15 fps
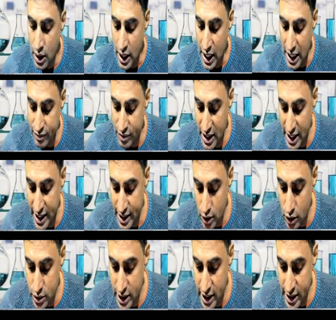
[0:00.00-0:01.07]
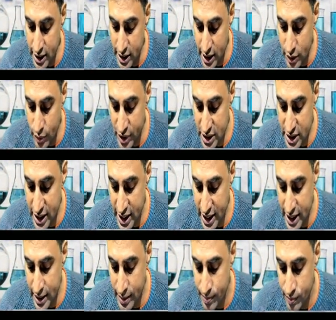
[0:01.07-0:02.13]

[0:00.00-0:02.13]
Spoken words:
After nitric oxide, third we'll say